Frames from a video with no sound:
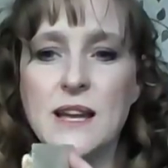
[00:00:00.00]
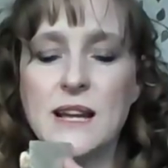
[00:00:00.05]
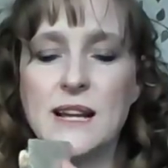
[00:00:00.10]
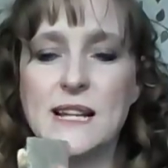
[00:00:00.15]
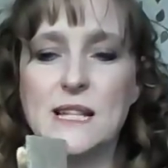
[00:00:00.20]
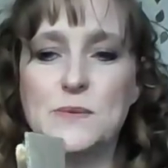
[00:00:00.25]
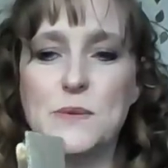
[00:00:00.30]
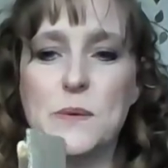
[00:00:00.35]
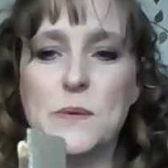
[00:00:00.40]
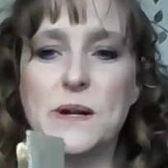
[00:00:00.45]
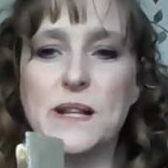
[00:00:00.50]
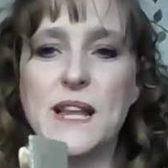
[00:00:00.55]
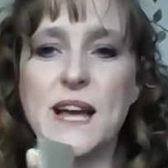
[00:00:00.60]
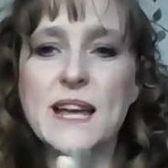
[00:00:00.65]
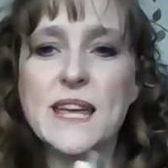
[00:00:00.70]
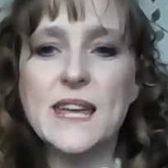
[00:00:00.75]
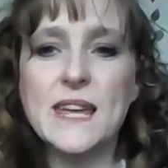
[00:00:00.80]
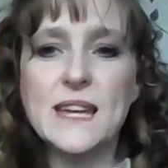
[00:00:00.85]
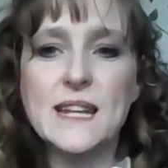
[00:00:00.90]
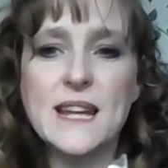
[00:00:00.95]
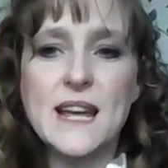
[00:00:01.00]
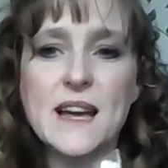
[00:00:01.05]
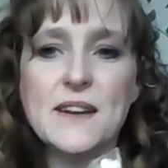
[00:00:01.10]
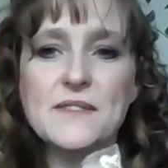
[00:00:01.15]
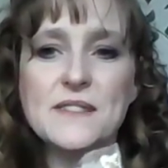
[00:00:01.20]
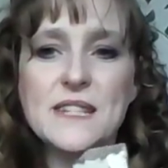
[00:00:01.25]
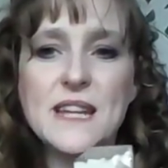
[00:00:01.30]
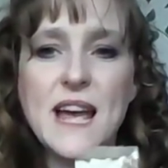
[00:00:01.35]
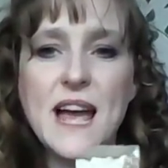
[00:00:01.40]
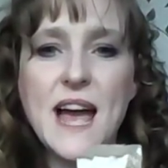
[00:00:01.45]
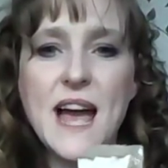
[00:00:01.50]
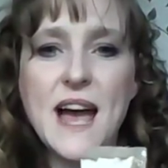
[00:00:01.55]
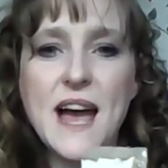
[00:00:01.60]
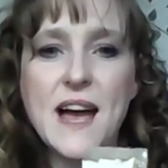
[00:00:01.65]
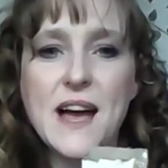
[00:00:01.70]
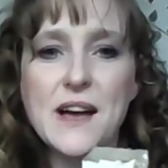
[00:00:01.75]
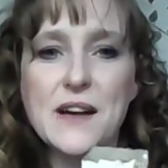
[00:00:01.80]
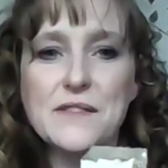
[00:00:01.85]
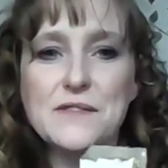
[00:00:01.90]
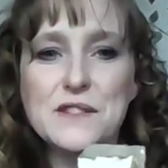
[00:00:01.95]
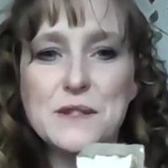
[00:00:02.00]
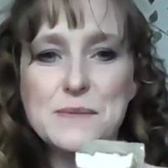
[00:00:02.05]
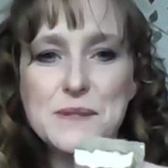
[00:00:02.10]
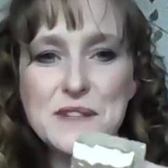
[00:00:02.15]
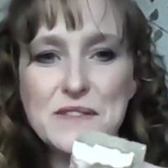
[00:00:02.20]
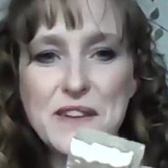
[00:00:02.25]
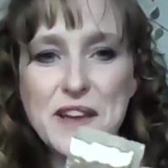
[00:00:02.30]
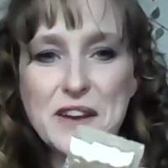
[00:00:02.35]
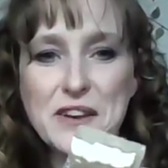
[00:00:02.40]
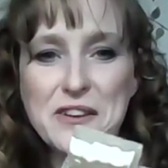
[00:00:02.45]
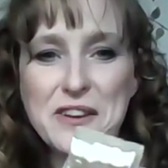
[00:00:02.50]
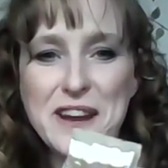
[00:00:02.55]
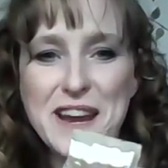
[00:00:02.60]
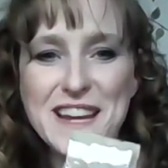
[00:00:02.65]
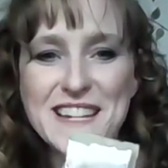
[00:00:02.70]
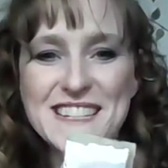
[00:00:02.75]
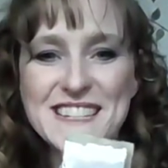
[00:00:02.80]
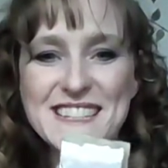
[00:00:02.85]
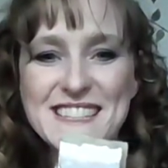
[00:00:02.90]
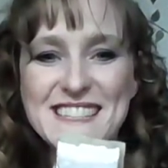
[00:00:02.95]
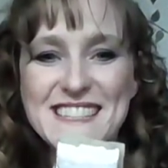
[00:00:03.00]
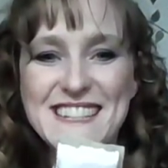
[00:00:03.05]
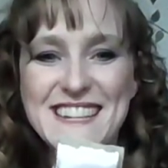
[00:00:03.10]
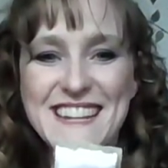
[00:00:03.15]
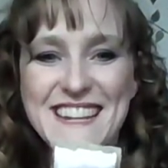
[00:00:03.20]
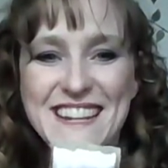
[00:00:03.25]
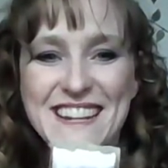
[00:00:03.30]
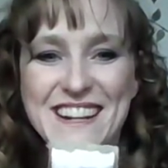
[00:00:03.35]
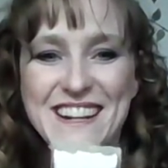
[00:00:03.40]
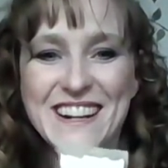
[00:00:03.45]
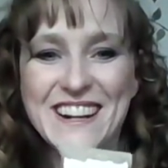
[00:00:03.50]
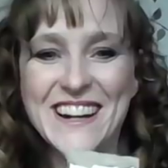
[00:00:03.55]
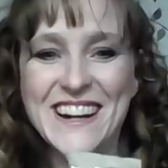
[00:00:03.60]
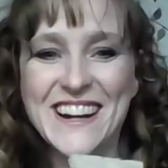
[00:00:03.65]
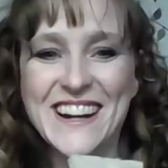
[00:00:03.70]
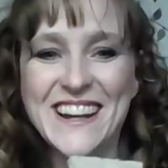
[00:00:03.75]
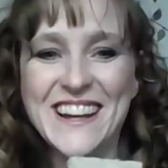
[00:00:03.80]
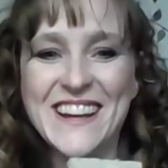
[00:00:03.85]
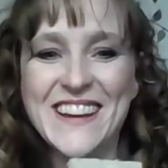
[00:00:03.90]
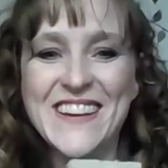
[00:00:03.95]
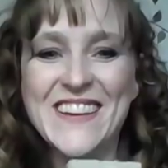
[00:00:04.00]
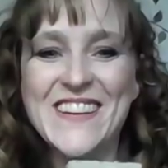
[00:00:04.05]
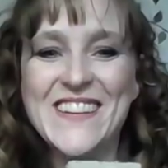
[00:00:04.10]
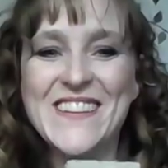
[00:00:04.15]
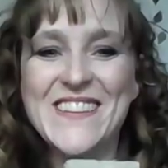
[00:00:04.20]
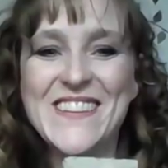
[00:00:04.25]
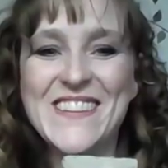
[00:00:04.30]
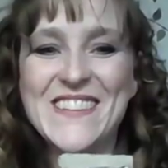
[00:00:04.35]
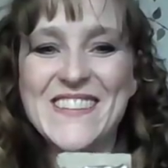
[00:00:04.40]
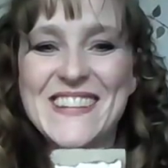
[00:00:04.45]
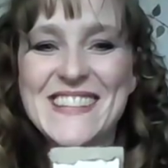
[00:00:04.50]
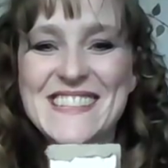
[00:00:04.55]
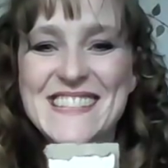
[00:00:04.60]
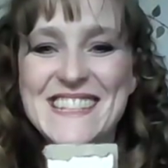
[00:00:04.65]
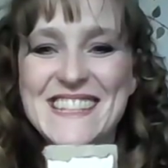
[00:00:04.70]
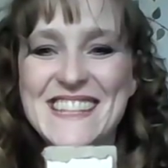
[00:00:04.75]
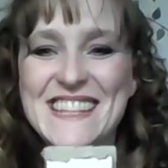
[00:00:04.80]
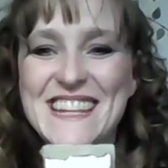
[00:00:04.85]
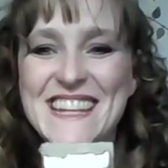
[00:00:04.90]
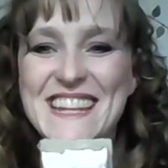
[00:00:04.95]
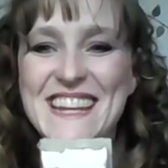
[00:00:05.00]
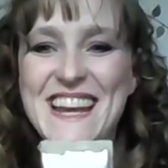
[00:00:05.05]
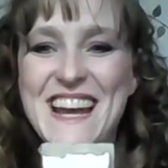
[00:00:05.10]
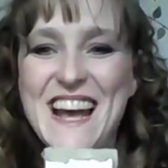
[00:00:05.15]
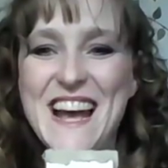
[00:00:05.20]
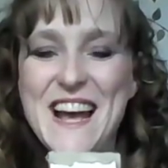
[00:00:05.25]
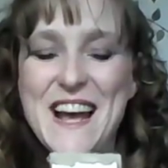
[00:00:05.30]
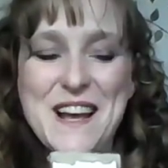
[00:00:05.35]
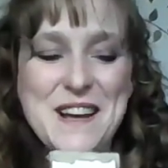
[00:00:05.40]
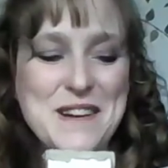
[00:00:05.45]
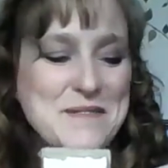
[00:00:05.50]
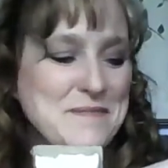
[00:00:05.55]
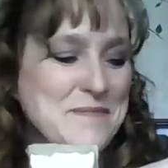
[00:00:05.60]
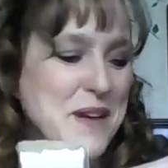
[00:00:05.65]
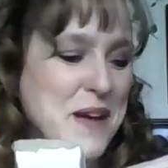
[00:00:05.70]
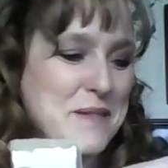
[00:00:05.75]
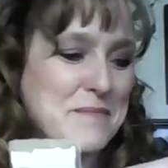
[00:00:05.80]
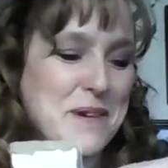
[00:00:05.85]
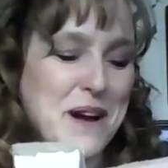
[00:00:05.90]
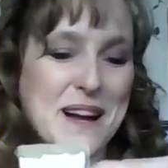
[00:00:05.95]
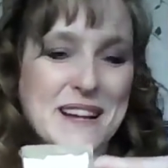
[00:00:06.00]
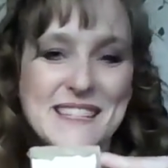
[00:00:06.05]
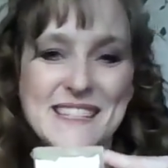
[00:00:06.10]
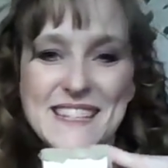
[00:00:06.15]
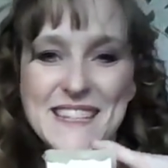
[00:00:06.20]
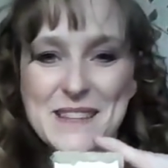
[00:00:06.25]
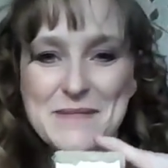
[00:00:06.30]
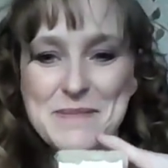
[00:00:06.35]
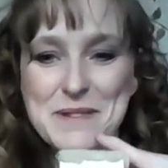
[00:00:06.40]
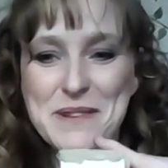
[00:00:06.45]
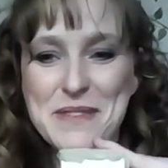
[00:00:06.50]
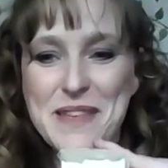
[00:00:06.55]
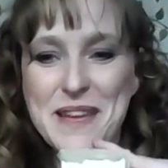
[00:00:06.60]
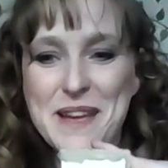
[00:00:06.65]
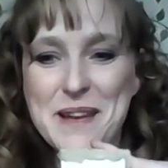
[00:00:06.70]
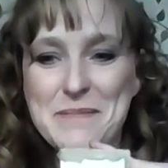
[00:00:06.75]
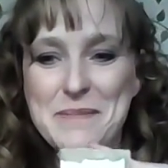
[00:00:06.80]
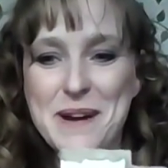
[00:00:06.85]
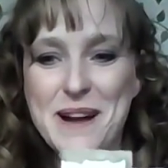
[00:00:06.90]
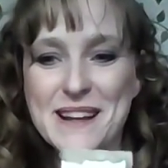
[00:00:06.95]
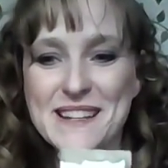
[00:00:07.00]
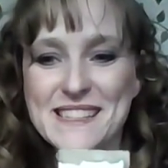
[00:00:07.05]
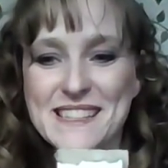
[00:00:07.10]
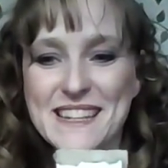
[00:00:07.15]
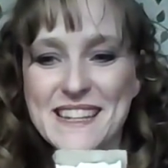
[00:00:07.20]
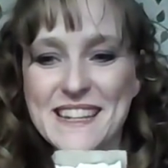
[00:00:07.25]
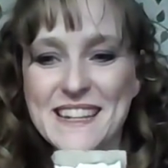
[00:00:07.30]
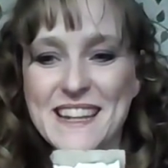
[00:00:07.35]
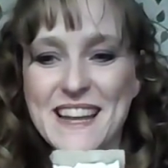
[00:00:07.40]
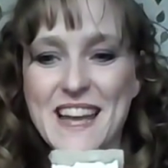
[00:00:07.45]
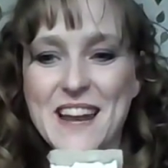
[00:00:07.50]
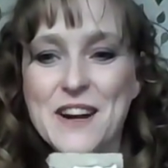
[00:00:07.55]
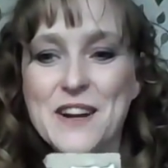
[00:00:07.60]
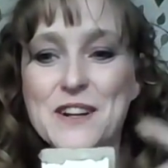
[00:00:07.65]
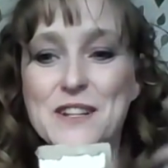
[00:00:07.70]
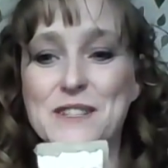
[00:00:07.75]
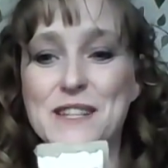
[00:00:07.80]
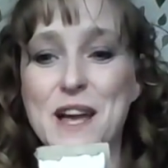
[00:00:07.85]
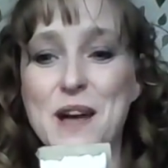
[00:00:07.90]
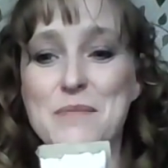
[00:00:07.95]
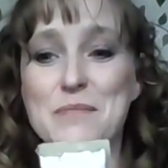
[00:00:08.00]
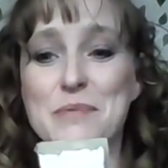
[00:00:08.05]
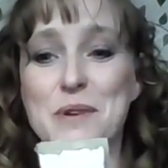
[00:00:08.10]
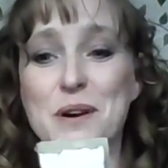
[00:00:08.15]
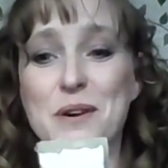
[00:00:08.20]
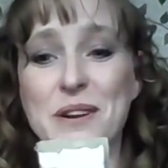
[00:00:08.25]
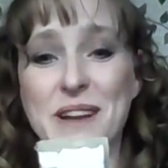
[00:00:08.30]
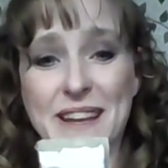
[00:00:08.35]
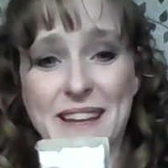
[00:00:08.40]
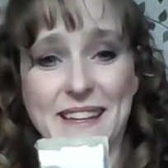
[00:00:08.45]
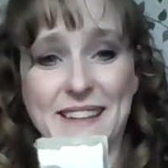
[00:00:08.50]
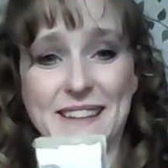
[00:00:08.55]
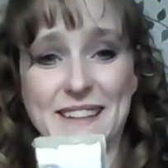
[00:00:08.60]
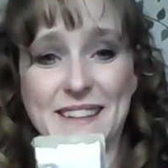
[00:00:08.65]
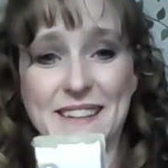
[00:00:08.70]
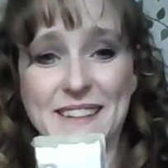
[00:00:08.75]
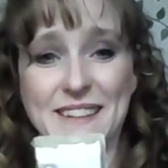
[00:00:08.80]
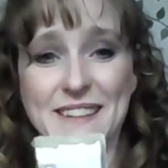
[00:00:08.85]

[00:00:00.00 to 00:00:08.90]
Because we were lucky enough to have Gypsyfae Creations here when we did the um, unboxing, the birthday unboxing, and hers got broken.